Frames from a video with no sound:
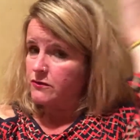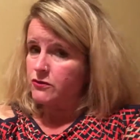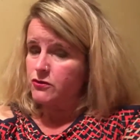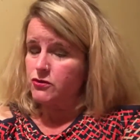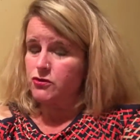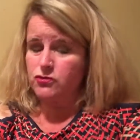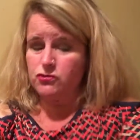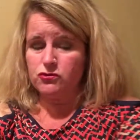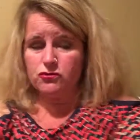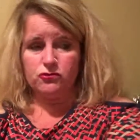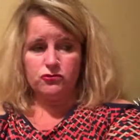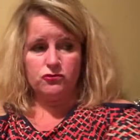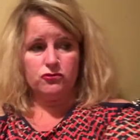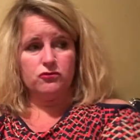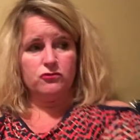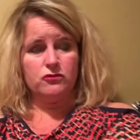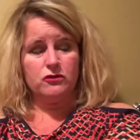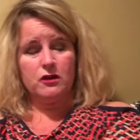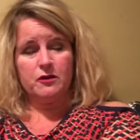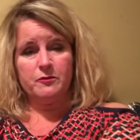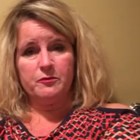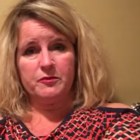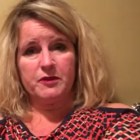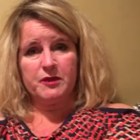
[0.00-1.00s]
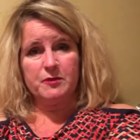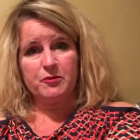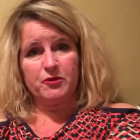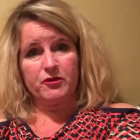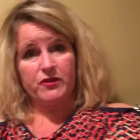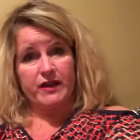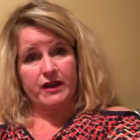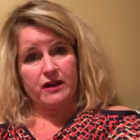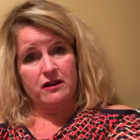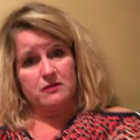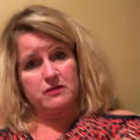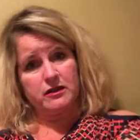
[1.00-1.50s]
to people
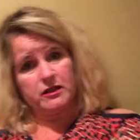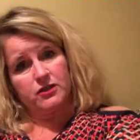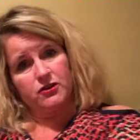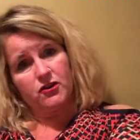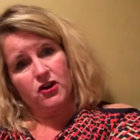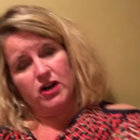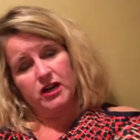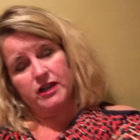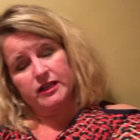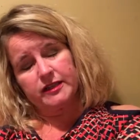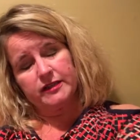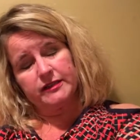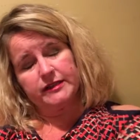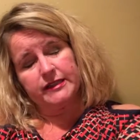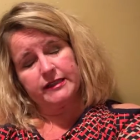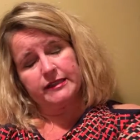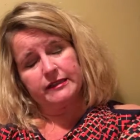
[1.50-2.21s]
that are chronically